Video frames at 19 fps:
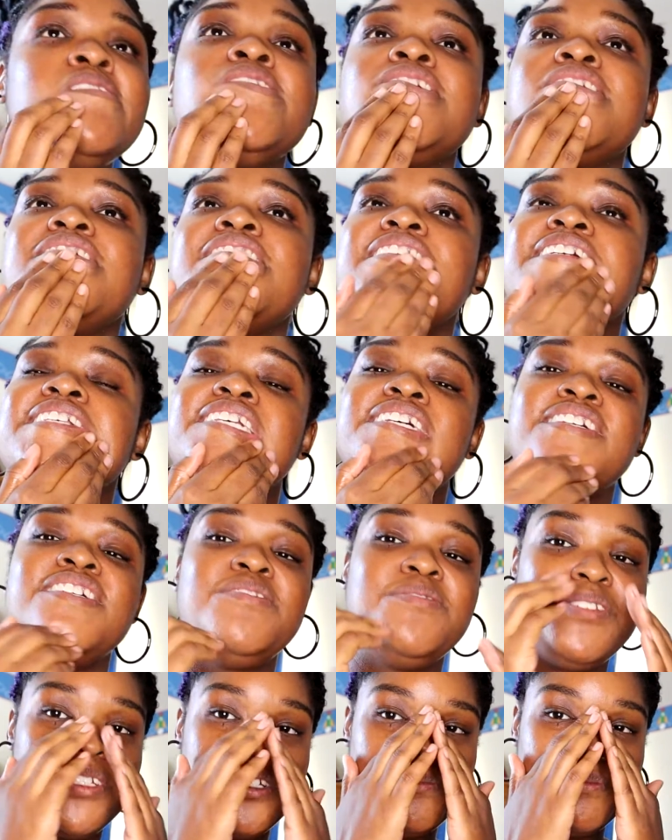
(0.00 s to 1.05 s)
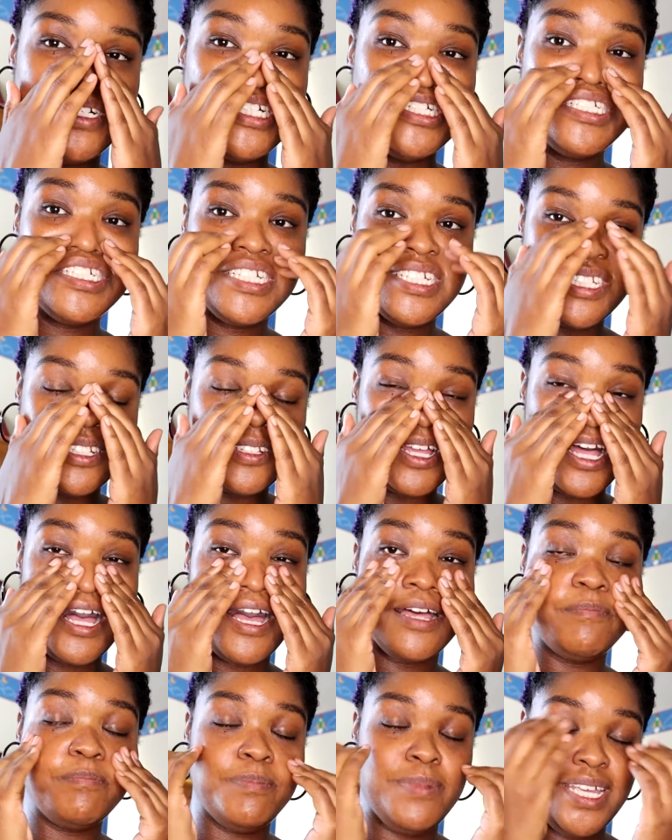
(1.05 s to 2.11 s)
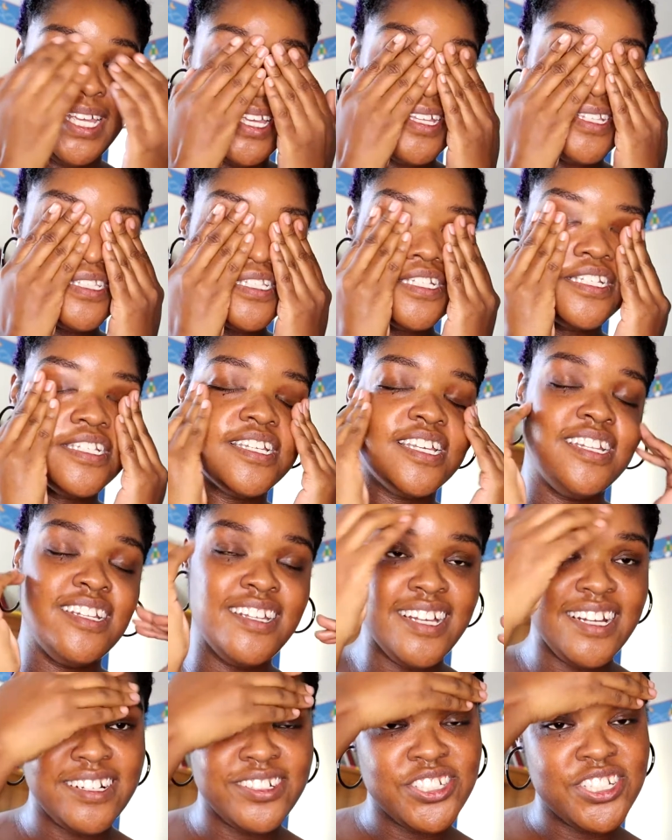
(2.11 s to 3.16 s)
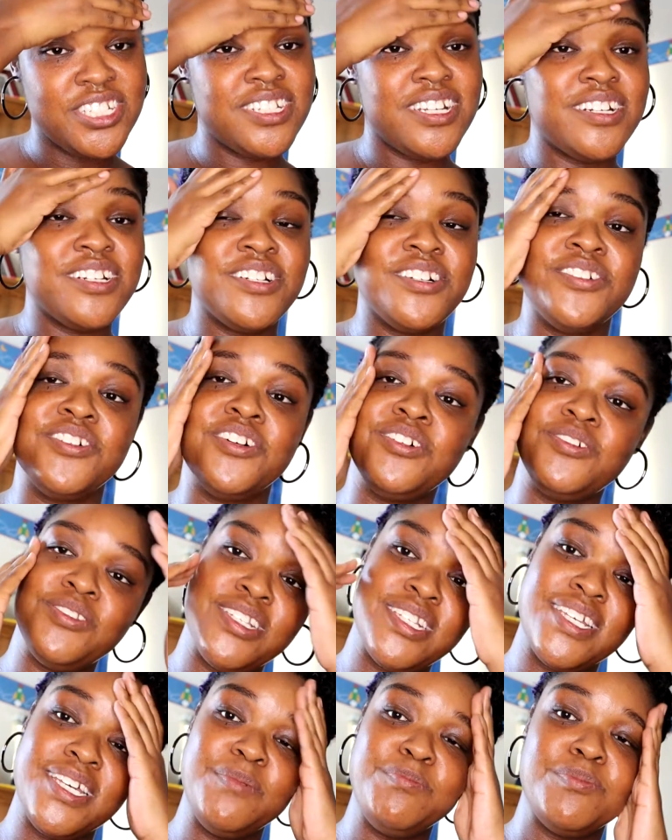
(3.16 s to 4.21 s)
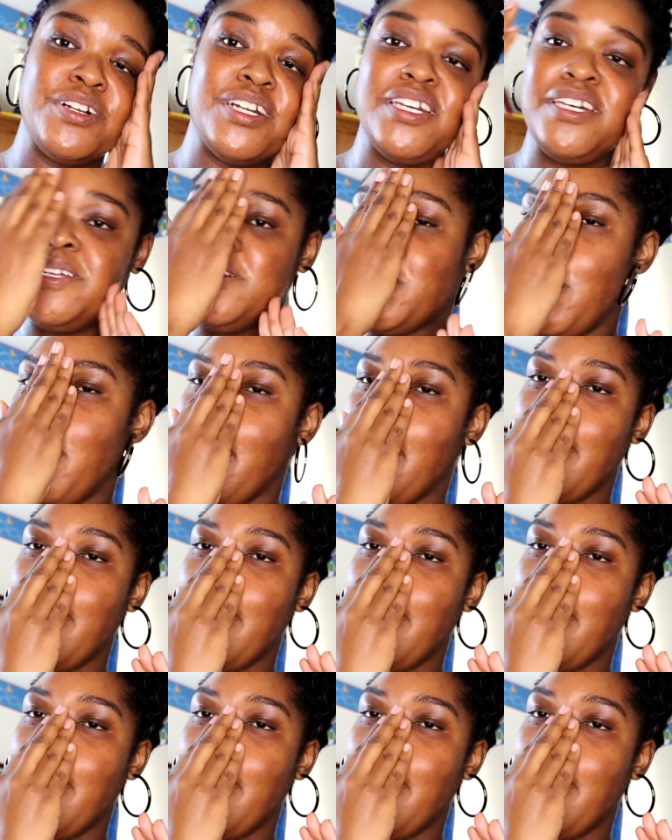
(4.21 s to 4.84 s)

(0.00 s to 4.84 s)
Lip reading: She is a YouTuber. She's big into skincare. She started her own skin brand.